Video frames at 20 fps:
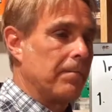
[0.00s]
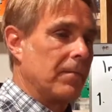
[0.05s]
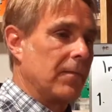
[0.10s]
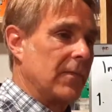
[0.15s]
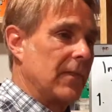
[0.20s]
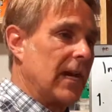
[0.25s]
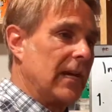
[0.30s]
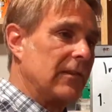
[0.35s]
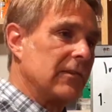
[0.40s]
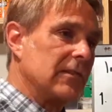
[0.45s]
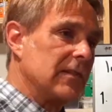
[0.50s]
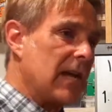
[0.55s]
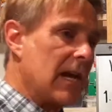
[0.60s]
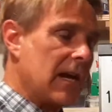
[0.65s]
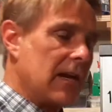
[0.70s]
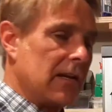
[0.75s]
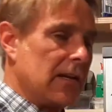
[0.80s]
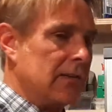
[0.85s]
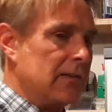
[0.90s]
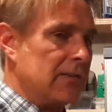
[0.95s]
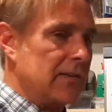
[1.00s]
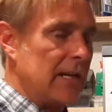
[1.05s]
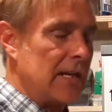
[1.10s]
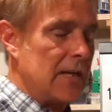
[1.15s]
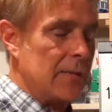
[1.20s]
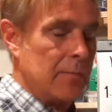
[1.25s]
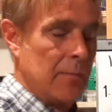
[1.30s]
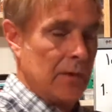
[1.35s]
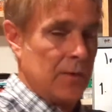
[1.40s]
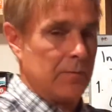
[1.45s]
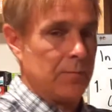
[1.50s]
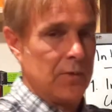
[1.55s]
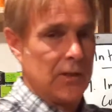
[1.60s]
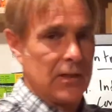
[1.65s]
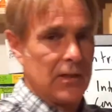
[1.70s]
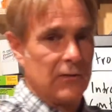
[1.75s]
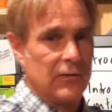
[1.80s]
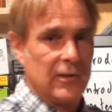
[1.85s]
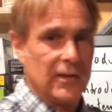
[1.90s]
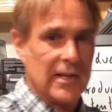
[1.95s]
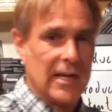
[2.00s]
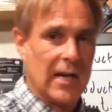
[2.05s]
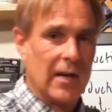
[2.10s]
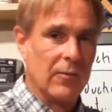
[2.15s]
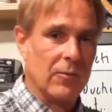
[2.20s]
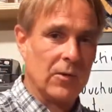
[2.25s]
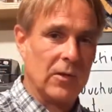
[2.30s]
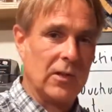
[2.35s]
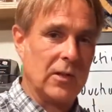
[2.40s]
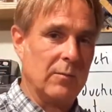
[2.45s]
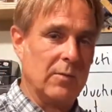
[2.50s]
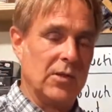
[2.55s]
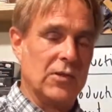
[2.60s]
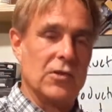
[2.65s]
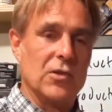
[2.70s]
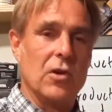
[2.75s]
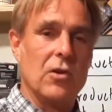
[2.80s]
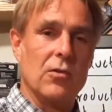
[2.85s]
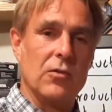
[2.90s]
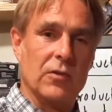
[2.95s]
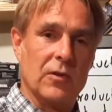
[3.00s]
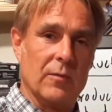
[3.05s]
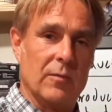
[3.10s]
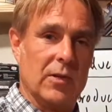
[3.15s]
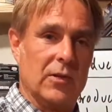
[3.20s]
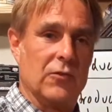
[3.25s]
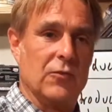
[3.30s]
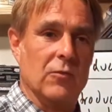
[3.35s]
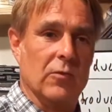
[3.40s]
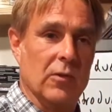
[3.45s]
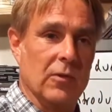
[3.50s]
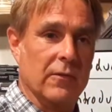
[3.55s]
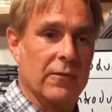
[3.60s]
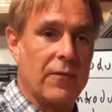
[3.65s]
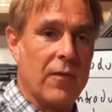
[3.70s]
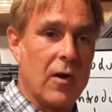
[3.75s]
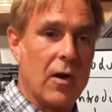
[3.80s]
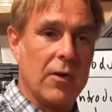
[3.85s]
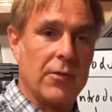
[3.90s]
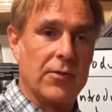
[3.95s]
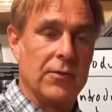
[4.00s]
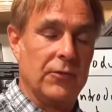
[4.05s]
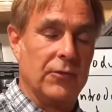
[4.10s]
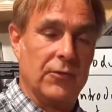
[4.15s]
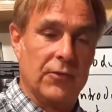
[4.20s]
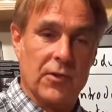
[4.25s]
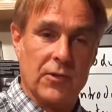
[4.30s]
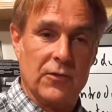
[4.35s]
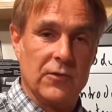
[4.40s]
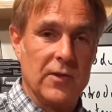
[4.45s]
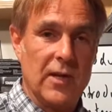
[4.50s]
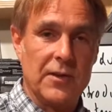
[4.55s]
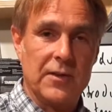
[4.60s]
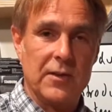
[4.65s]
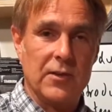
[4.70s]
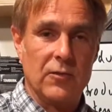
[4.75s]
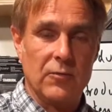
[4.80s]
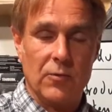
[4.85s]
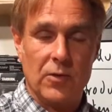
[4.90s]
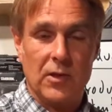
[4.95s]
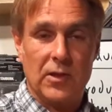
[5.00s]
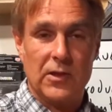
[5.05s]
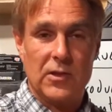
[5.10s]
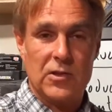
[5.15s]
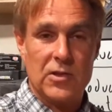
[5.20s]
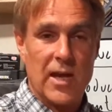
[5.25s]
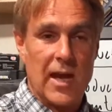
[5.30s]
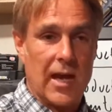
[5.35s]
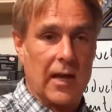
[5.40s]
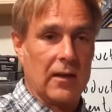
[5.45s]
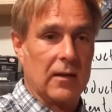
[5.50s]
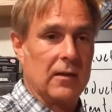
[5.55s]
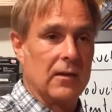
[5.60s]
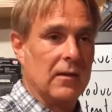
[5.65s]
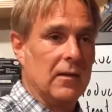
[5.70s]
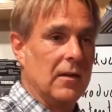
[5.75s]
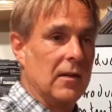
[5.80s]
That's not a statement because it can't really be shown to be true or false. There's nothing to really check.